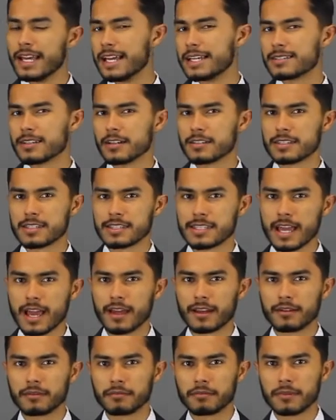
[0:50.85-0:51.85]
is on
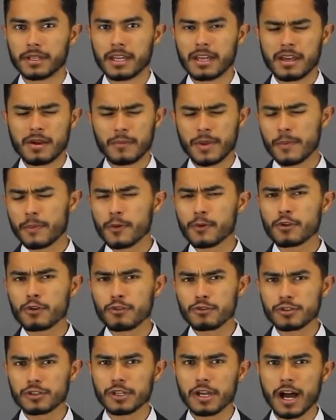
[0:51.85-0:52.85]
scent. People
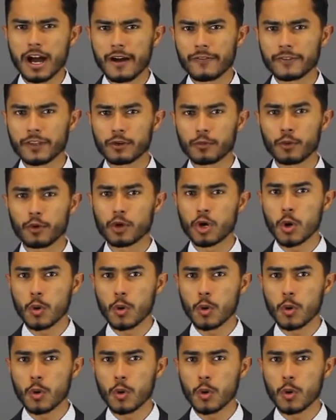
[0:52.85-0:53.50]
usually often will